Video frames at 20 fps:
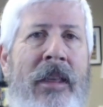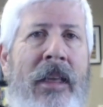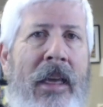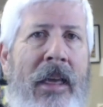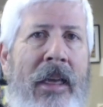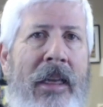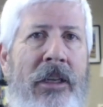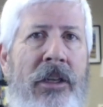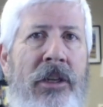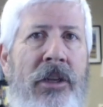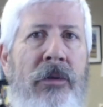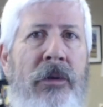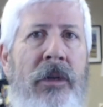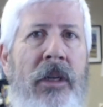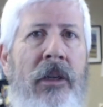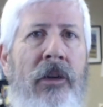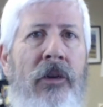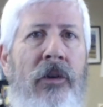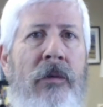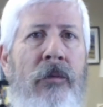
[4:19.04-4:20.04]
And you
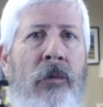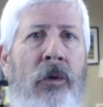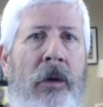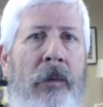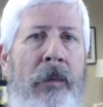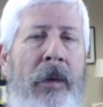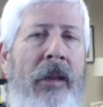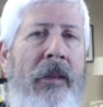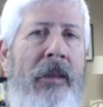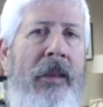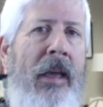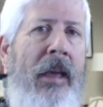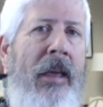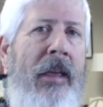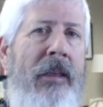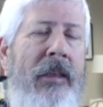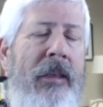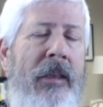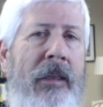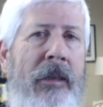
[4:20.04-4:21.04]
can learn more about
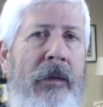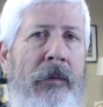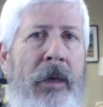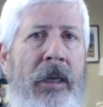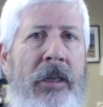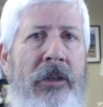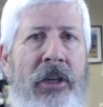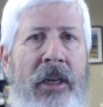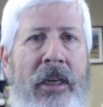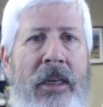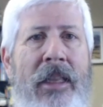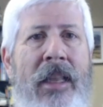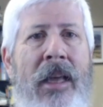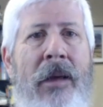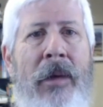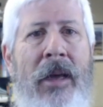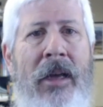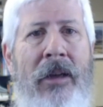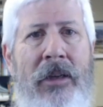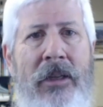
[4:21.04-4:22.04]
that by checking
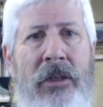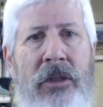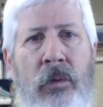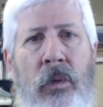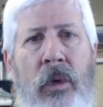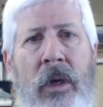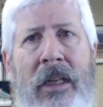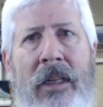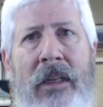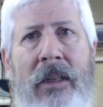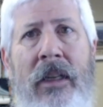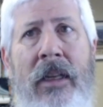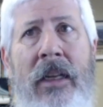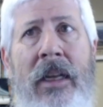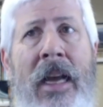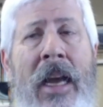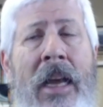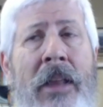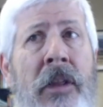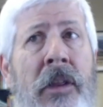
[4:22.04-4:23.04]
them out as well.
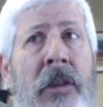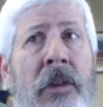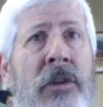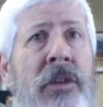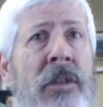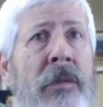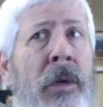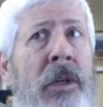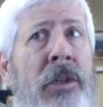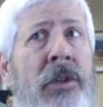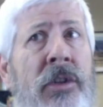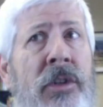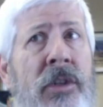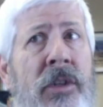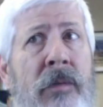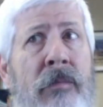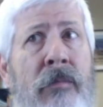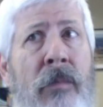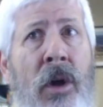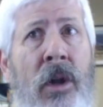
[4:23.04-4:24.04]
And then there's a bunch of
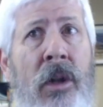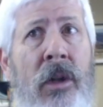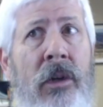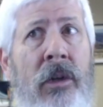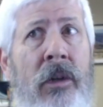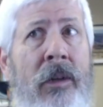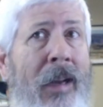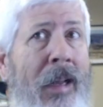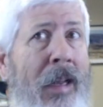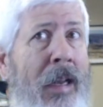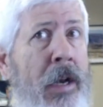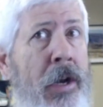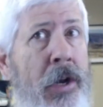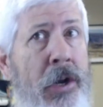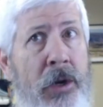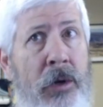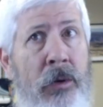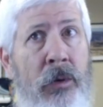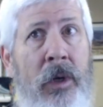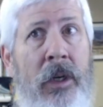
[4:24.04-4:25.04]
smaller,
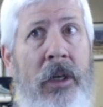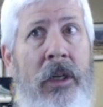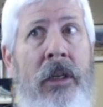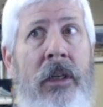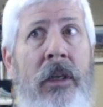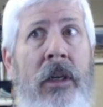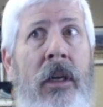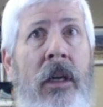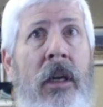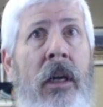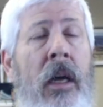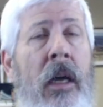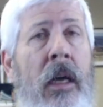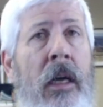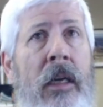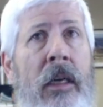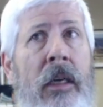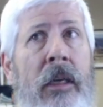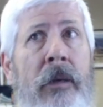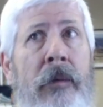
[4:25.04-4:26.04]
newer
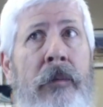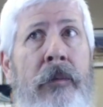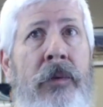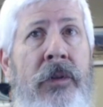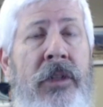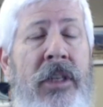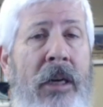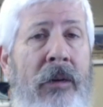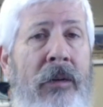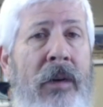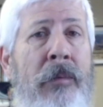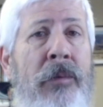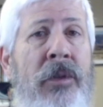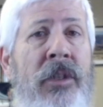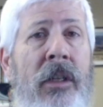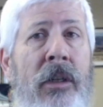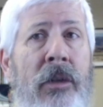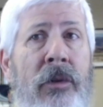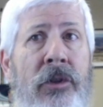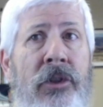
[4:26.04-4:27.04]
CRM
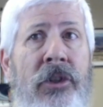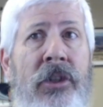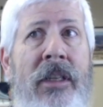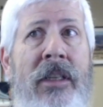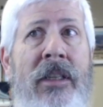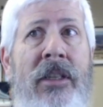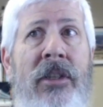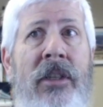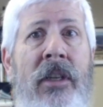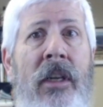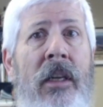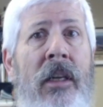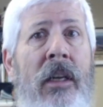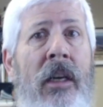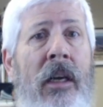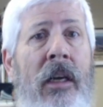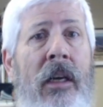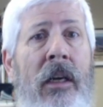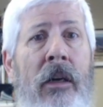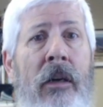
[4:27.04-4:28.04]
solutions.
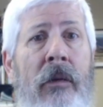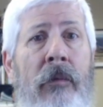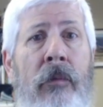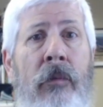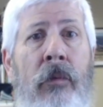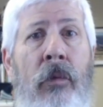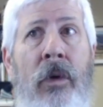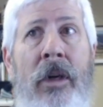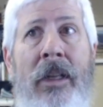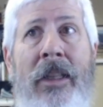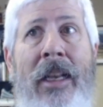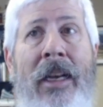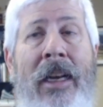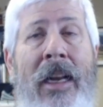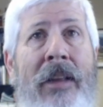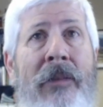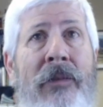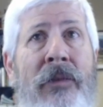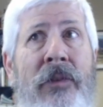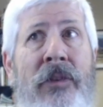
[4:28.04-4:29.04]
One that
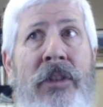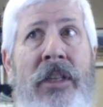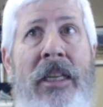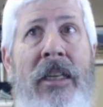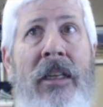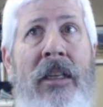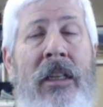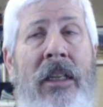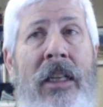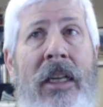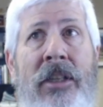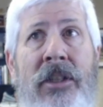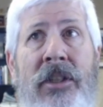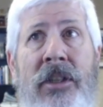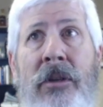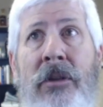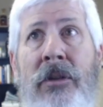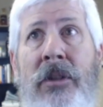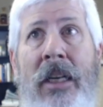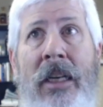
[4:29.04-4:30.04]
I've seen clients
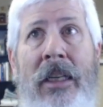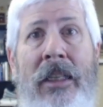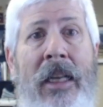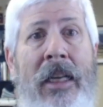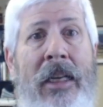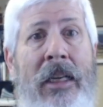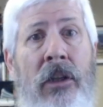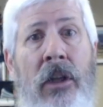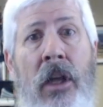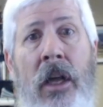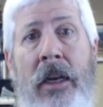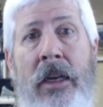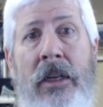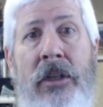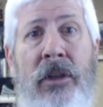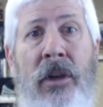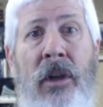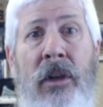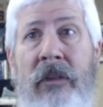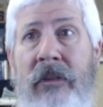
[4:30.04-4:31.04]
use that I like a lot is
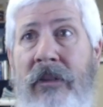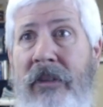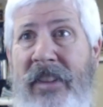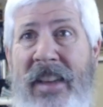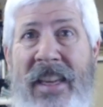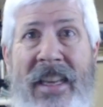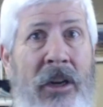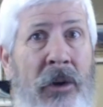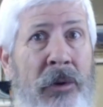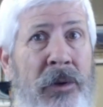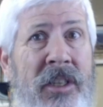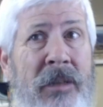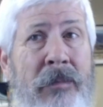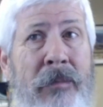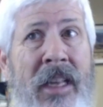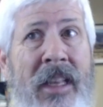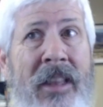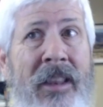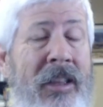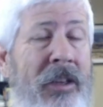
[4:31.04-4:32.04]
called
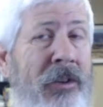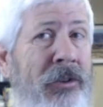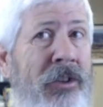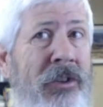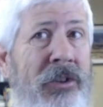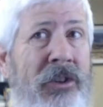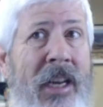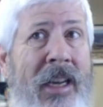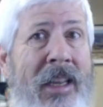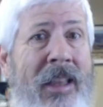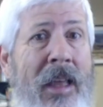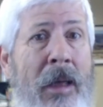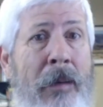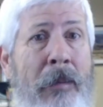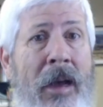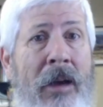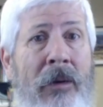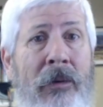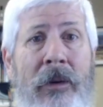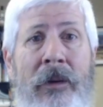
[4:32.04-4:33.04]
VinoSmith. You should check them
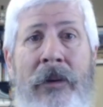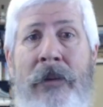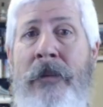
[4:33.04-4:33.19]
out.